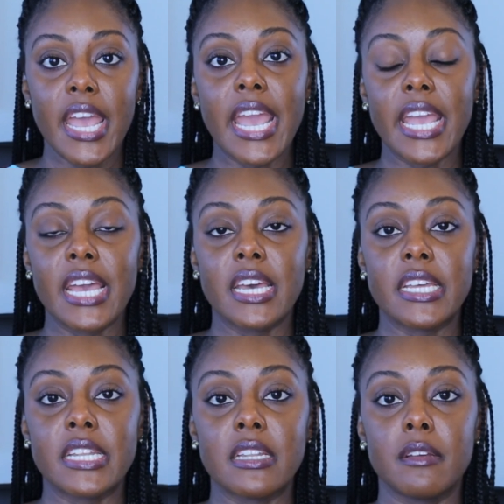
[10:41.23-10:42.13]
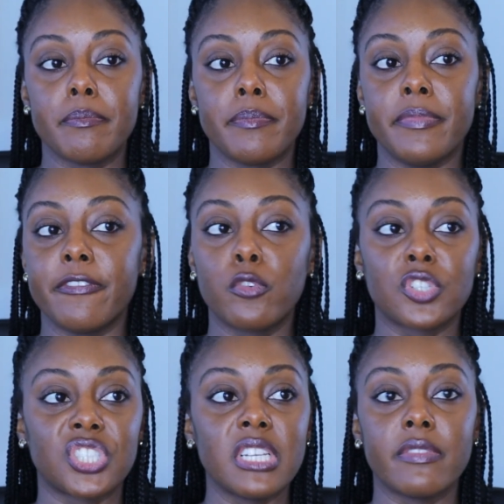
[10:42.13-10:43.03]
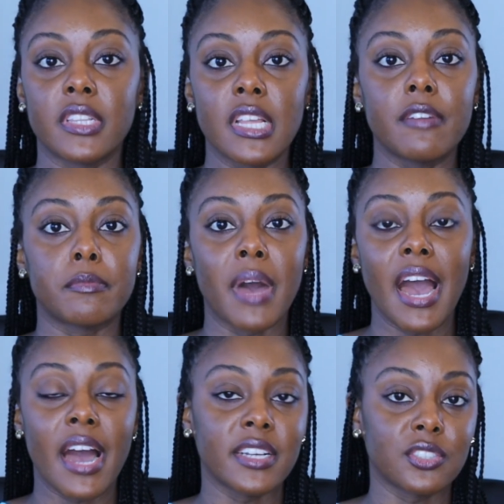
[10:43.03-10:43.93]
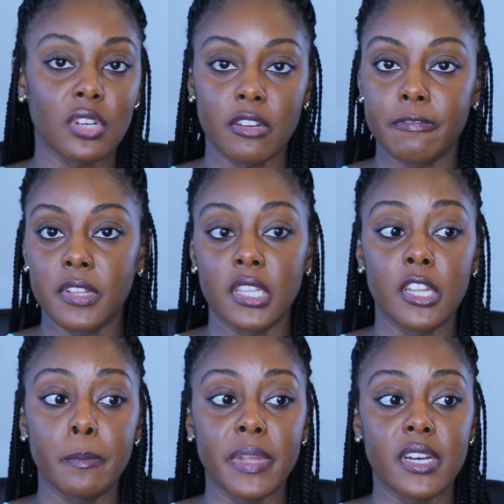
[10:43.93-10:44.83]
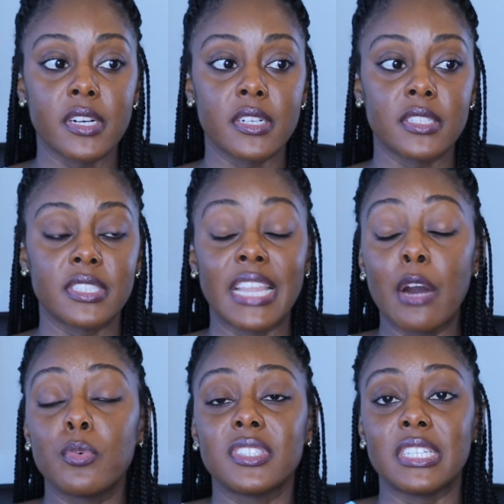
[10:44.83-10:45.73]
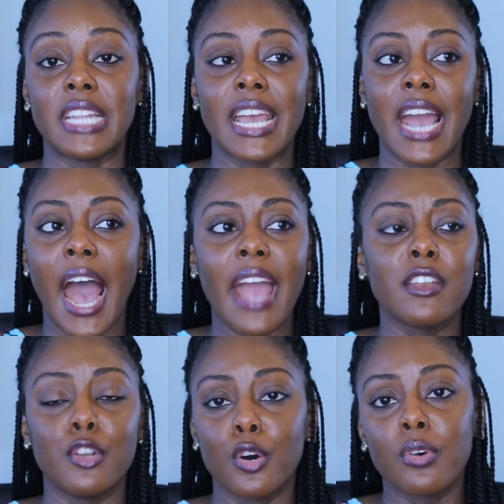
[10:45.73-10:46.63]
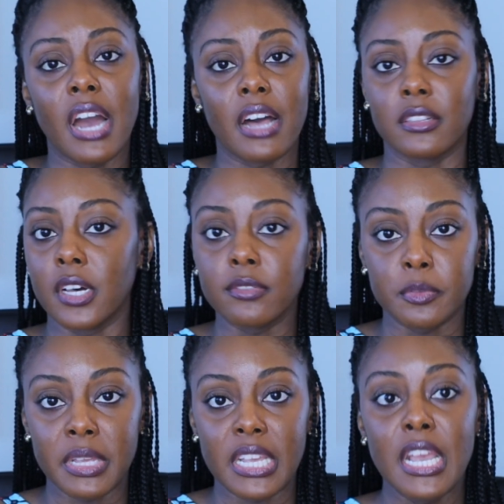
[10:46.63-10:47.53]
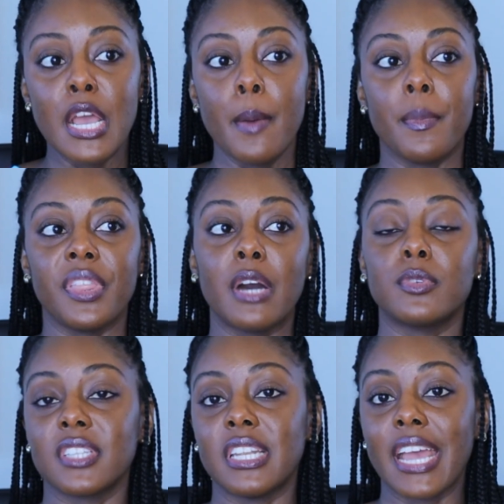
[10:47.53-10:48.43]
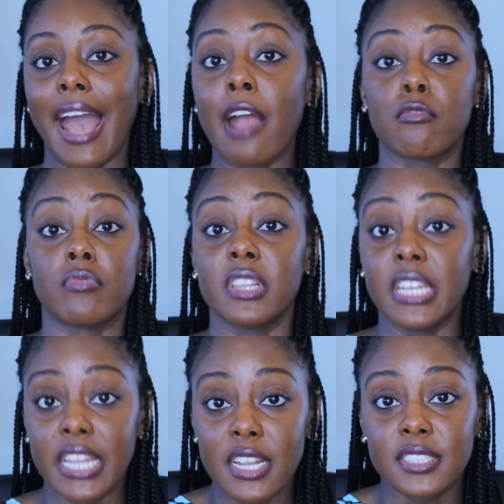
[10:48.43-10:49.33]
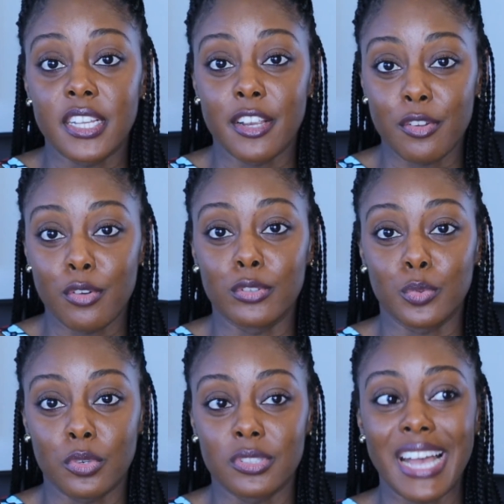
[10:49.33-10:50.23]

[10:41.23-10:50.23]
And before she even left, my eyes started filling up because that was a day I know God loves me, but that was a day I really needed to hear those words.